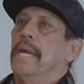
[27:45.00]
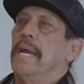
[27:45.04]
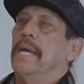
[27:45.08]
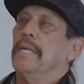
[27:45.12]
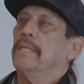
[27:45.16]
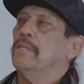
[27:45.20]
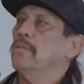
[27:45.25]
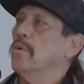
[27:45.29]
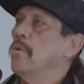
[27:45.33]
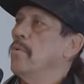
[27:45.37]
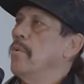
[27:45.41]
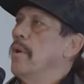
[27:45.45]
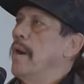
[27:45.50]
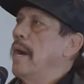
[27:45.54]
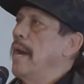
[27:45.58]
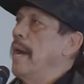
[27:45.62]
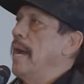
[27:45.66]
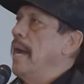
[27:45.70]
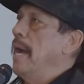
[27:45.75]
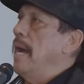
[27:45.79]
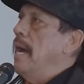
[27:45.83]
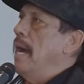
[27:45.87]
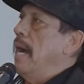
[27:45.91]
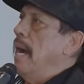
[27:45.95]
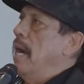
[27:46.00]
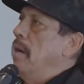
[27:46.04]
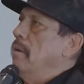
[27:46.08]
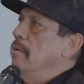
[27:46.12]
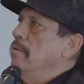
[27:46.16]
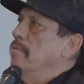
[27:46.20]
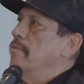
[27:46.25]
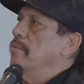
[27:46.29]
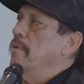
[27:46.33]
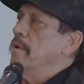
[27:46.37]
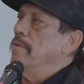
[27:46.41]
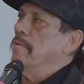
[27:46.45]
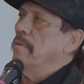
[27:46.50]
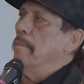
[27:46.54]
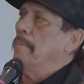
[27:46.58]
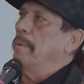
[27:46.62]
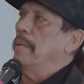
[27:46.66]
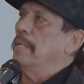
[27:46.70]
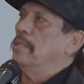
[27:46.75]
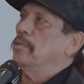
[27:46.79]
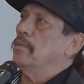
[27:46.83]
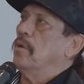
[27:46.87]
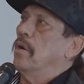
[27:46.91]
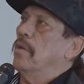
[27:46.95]
And so out in front of a
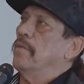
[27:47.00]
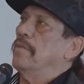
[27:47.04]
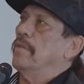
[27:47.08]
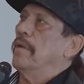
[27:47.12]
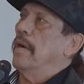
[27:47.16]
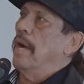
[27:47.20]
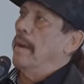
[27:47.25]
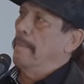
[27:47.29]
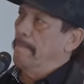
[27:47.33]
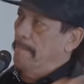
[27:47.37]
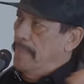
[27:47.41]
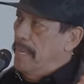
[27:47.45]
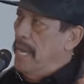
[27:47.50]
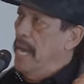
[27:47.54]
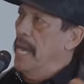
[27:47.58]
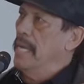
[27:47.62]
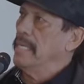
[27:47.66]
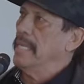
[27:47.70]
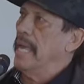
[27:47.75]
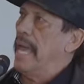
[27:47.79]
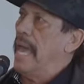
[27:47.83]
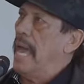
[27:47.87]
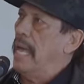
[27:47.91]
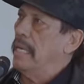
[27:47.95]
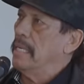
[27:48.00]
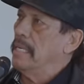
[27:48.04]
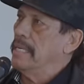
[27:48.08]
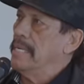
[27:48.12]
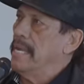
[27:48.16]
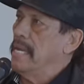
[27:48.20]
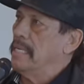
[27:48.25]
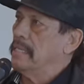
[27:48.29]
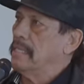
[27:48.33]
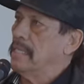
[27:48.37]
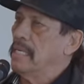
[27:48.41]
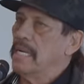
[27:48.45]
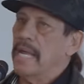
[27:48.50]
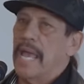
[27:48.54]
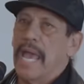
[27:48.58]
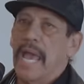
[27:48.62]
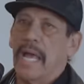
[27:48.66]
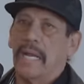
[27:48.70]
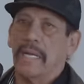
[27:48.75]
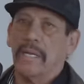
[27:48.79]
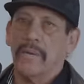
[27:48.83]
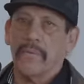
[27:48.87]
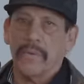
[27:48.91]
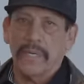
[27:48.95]
place called, behind the Allen Nest in the
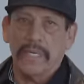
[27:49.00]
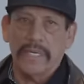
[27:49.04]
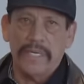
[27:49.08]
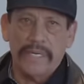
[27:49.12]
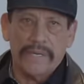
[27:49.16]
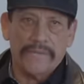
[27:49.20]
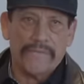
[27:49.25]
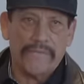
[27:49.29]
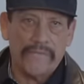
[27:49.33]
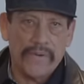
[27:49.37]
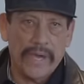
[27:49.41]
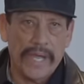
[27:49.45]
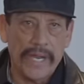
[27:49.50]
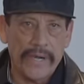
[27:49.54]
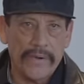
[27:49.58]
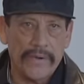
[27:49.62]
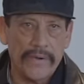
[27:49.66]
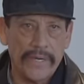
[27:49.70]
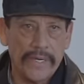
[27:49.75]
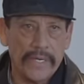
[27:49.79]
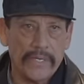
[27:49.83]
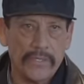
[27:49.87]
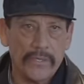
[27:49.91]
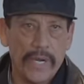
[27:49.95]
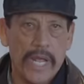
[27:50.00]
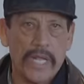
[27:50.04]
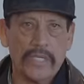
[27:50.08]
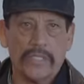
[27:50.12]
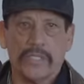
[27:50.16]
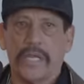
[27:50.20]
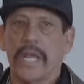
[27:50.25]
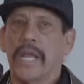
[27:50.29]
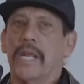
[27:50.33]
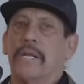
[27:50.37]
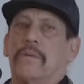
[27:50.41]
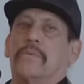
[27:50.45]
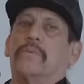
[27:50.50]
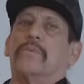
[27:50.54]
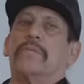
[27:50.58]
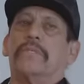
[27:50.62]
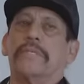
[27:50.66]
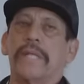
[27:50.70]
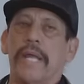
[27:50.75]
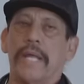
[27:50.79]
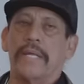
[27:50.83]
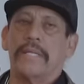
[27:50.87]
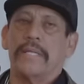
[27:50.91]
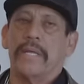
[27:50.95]
alley, we lit a fire in a trash can, and we're
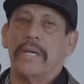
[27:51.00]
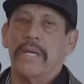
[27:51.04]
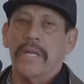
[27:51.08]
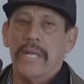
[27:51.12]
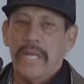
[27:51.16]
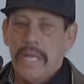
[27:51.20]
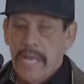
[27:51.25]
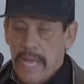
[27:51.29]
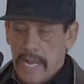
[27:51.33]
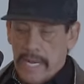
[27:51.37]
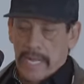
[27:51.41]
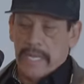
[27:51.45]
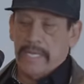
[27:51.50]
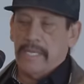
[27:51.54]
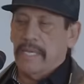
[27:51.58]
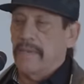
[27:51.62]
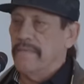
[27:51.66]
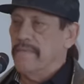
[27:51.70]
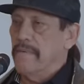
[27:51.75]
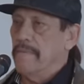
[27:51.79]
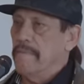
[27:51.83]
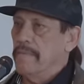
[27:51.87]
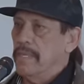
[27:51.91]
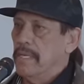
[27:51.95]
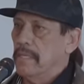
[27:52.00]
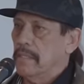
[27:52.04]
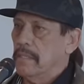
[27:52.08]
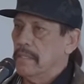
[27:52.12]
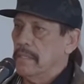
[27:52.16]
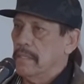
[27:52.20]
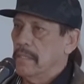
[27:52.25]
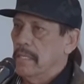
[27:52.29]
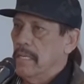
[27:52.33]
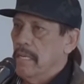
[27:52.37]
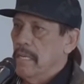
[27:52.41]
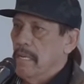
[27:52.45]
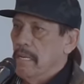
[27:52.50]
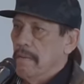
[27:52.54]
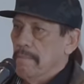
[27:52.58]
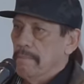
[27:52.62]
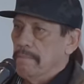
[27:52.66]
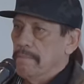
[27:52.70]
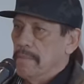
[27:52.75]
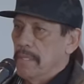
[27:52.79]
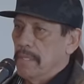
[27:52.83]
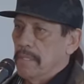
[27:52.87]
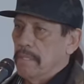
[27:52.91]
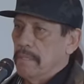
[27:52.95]
standing there. And I give him this
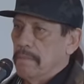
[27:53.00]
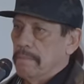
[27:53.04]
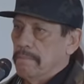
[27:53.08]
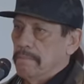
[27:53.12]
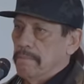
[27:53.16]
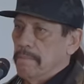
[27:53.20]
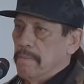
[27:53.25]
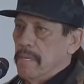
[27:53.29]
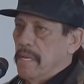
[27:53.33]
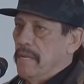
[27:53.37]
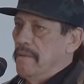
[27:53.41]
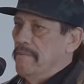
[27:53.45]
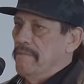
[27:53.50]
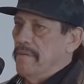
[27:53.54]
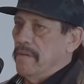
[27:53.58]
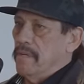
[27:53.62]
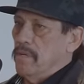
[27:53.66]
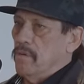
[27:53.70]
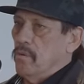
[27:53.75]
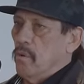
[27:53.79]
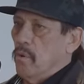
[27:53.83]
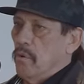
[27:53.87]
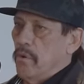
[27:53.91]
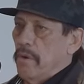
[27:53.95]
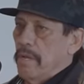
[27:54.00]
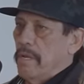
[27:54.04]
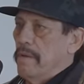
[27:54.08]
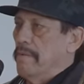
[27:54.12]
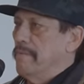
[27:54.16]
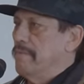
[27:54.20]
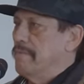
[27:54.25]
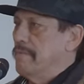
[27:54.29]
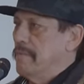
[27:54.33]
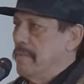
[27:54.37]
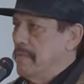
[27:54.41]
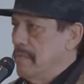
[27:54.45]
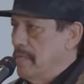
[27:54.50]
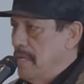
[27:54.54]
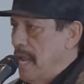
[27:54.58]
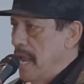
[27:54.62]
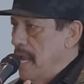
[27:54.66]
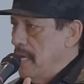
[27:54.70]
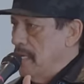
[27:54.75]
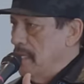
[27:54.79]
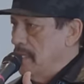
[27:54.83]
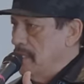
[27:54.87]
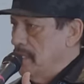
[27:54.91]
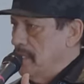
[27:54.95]
inventory of
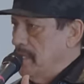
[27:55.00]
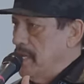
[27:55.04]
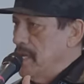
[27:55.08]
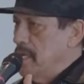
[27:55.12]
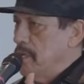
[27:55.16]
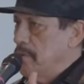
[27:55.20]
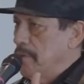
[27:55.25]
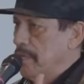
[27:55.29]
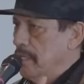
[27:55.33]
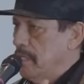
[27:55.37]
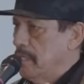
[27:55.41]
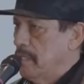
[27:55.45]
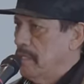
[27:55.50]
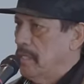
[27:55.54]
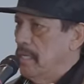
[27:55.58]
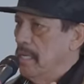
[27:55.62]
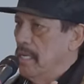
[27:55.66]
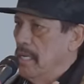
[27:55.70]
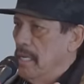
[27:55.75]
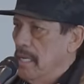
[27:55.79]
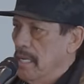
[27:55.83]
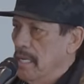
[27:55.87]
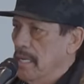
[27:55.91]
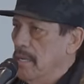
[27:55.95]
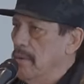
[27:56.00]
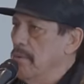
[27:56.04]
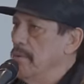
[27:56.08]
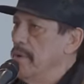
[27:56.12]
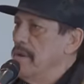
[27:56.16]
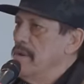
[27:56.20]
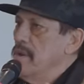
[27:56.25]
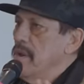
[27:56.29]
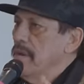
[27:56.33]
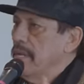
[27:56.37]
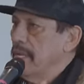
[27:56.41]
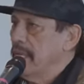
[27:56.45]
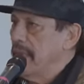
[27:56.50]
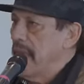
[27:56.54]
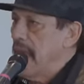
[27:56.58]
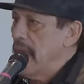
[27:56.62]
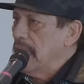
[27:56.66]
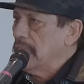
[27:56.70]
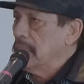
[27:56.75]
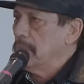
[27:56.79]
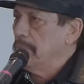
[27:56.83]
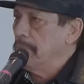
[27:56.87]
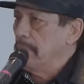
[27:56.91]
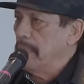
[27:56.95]
10 secrets written on a
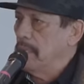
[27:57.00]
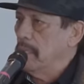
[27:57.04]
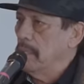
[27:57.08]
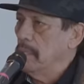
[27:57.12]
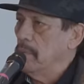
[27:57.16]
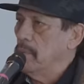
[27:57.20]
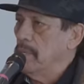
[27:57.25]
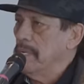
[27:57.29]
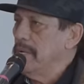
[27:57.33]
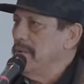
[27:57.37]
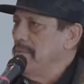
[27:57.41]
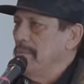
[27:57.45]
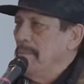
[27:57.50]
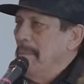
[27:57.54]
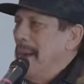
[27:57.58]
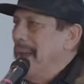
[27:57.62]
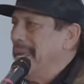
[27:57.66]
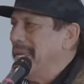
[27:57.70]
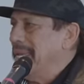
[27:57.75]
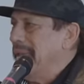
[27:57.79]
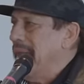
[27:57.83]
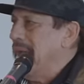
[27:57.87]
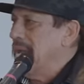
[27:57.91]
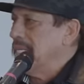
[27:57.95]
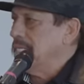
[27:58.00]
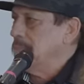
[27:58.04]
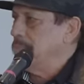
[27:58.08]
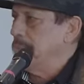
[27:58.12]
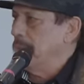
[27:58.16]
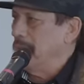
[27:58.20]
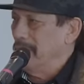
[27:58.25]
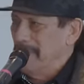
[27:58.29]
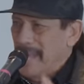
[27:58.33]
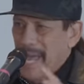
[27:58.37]
gas bill. It wasn't even my gas bill.